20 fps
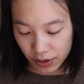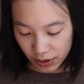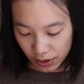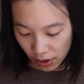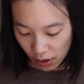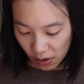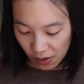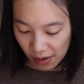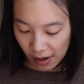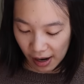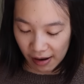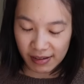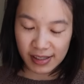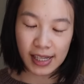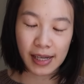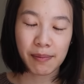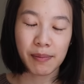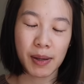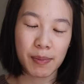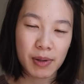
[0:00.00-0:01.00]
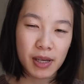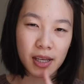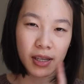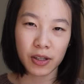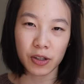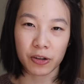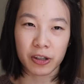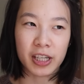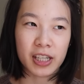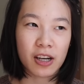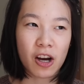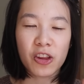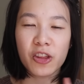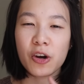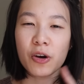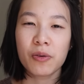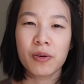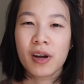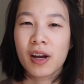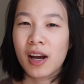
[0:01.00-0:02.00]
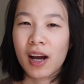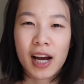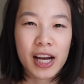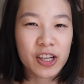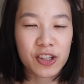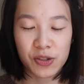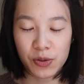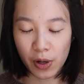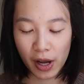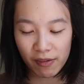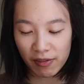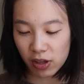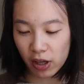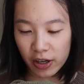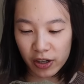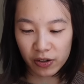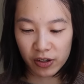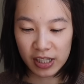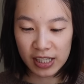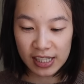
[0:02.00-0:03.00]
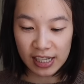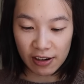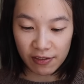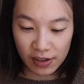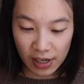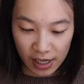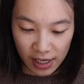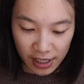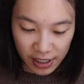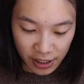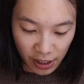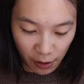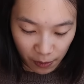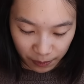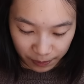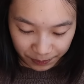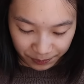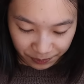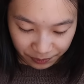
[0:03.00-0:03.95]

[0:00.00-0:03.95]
So I was like, maybe green, although I also have a lot of green stuff. So